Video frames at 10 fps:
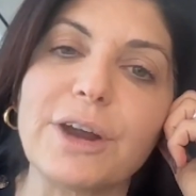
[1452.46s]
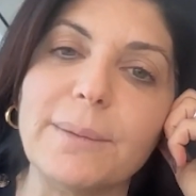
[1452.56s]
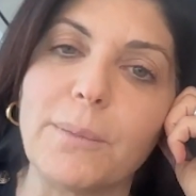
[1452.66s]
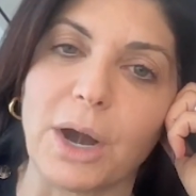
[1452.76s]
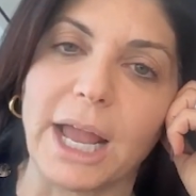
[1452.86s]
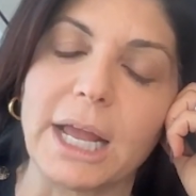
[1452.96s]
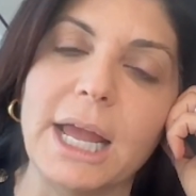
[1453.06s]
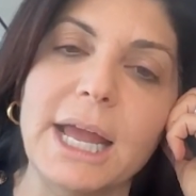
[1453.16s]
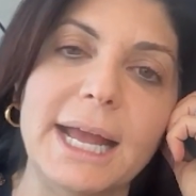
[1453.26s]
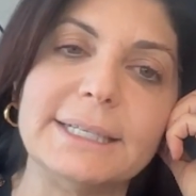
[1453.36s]
every morning.
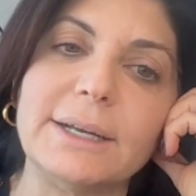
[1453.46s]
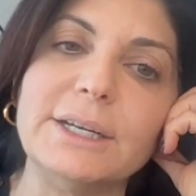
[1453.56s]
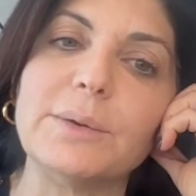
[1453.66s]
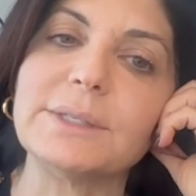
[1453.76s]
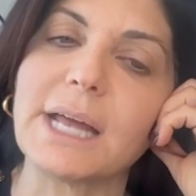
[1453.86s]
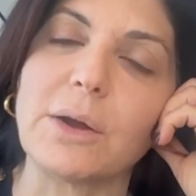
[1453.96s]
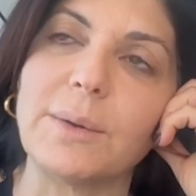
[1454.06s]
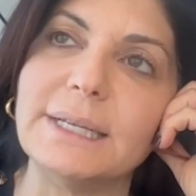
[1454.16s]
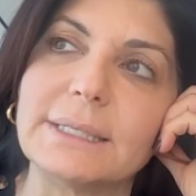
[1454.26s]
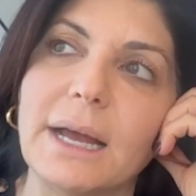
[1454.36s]
And so I know it's not
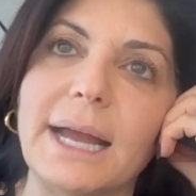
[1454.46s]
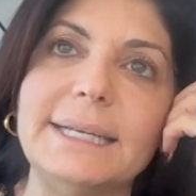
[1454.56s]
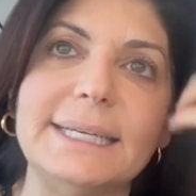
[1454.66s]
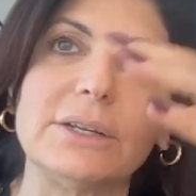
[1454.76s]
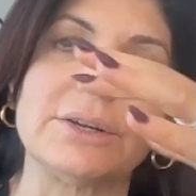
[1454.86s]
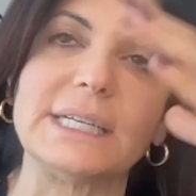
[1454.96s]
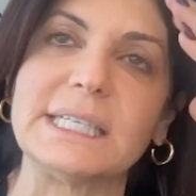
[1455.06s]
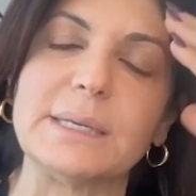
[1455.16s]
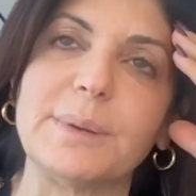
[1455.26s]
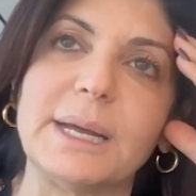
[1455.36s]
always ideal or
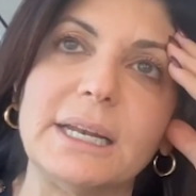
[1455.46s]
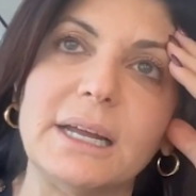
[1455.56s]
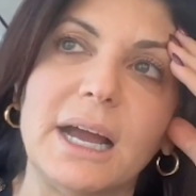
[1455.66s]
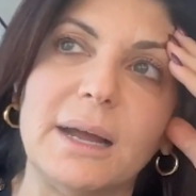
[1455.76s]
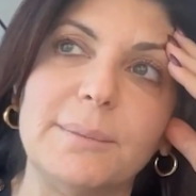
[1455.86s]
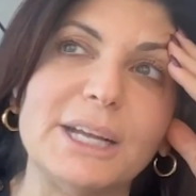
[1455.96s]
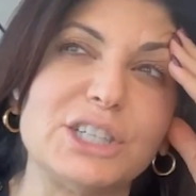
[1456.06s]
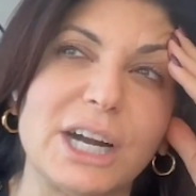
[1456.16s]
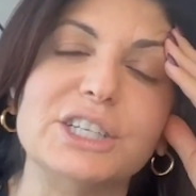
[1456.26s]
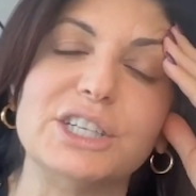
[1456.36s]
easy, but I
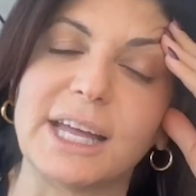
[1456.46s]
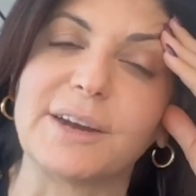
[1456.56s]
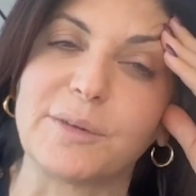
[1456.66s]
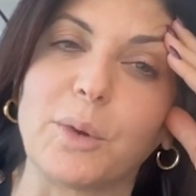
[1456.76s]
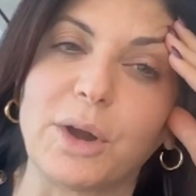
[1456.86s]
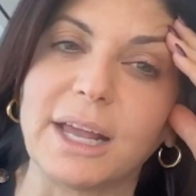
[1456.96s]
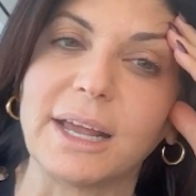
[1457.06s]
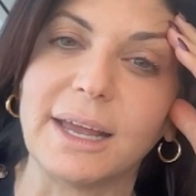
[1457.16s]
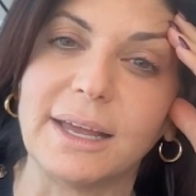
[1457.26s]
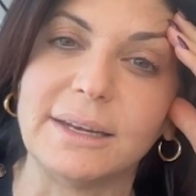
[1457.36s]
try to do that every
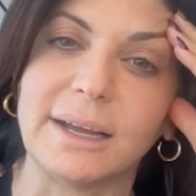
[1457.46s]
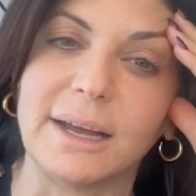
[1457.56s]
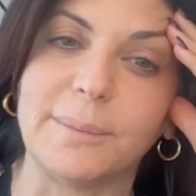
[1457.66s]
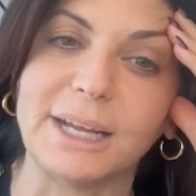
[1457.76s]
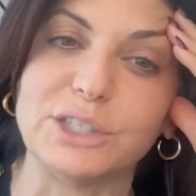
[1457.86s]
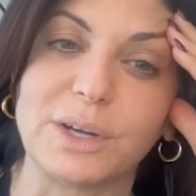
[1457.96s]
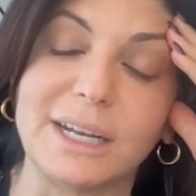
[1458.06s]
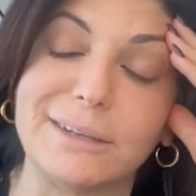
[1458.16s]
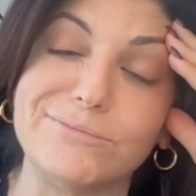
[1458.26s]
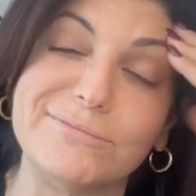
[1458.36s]
morning and I
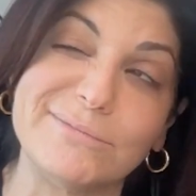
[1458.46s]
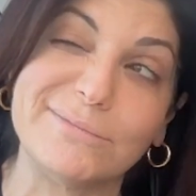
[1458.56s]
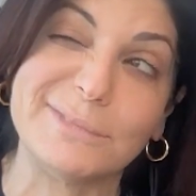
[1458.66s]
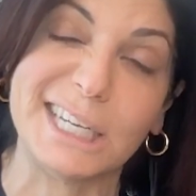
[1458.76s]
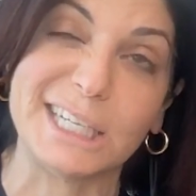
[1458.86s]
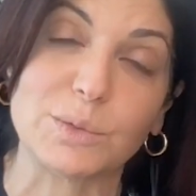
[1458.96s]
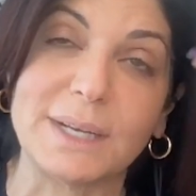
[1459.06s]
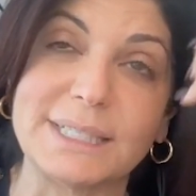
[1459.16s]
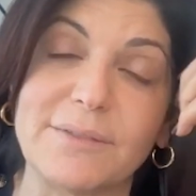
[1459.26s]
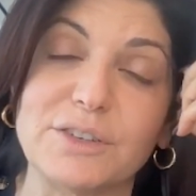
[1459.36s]
enjoyed it. Today it's
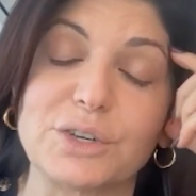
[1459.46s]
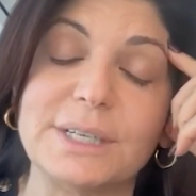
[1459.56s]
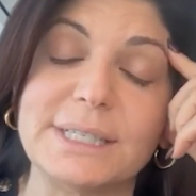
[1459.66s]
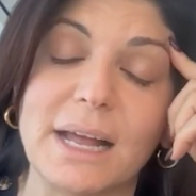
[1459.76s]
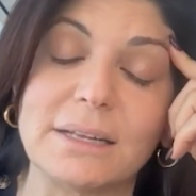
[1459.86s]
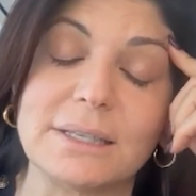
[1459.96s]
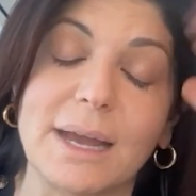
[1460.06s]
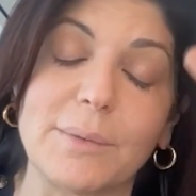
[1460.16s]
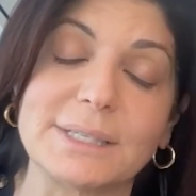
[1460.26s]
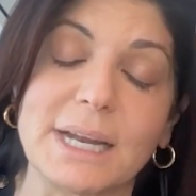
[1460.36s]
27 degrees out,
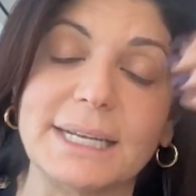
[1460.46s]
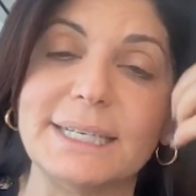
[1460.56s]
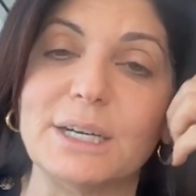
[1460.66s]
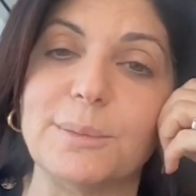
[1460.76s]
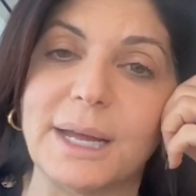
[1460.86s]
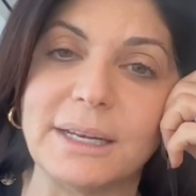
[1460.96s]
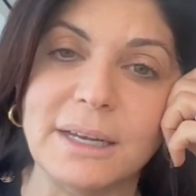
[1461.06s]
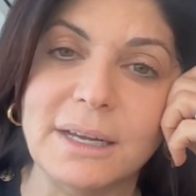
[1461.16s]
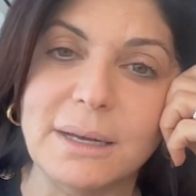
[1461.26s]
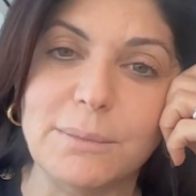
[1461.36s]
so that wasn't ideal, but
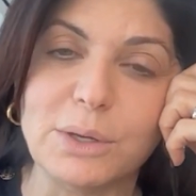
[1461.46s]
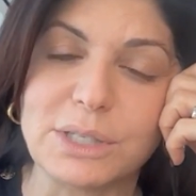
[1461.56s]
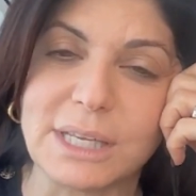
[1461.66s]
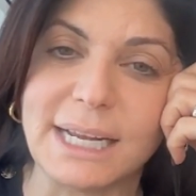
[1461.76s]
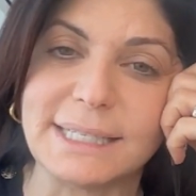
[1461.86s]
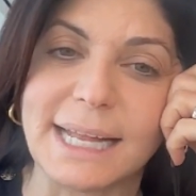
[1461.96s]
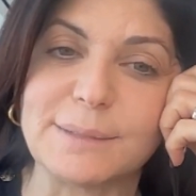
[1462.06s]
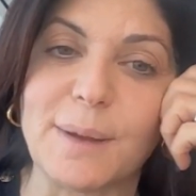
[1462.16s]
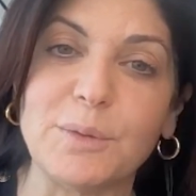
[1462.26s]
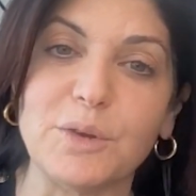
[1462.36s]
most of the days
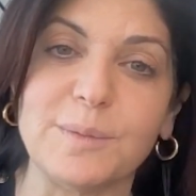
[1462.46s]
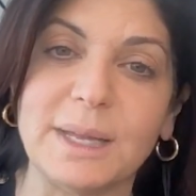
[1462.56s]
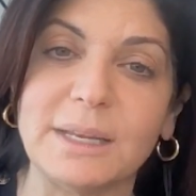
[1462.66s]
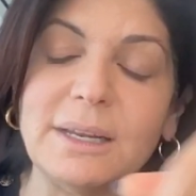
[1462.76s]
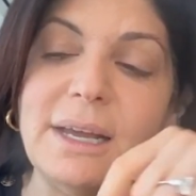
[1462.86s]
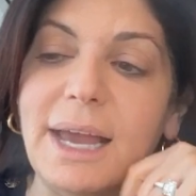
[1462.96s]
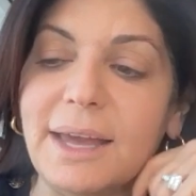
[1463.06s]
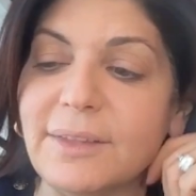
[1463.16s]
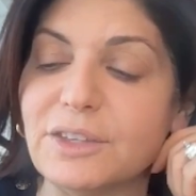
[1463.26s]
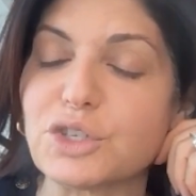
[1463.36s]
that's my movement.
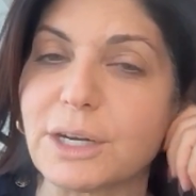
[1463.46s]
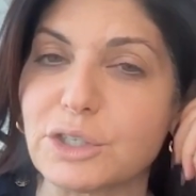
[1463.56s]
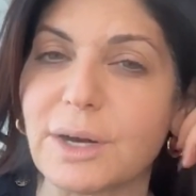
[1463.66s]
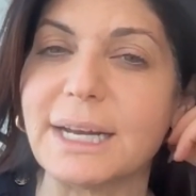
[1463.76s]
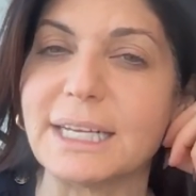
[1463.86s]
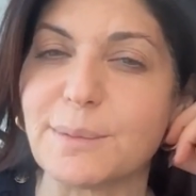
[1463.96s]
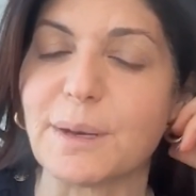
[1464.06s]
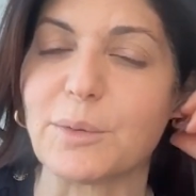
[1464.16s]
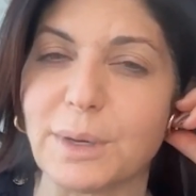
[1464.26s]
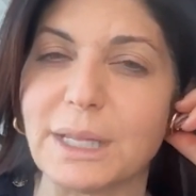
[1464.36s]
And then strength training has
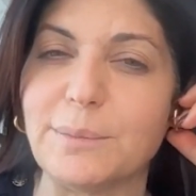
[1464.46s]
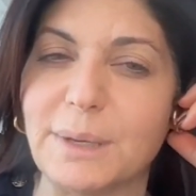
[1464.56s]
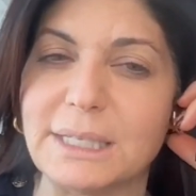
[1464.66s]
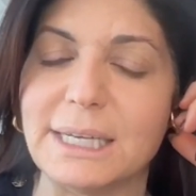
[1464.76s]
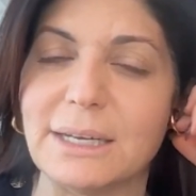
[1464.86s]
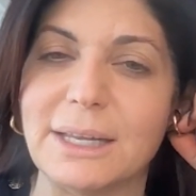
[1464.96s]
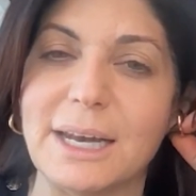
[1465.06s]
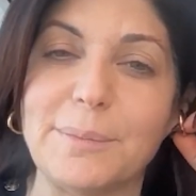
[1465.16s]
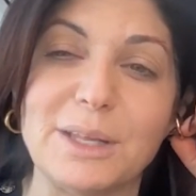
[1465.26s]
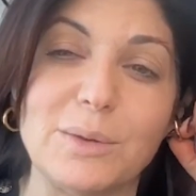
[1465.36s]
been a really big deal
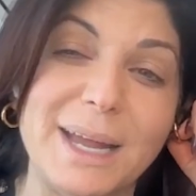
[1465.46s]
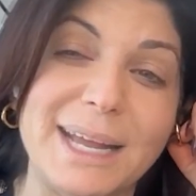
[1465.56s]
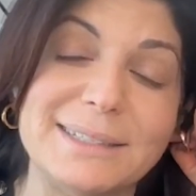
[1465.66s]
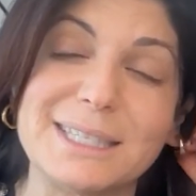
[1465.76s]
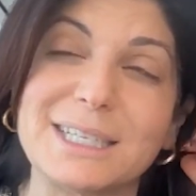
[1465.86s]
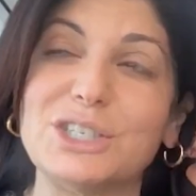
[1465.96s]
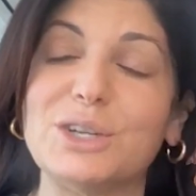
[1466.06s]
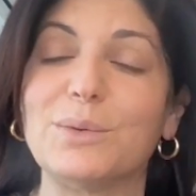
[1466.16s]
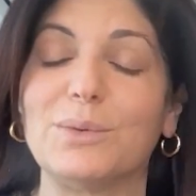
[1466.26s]
and upping the weights. Cause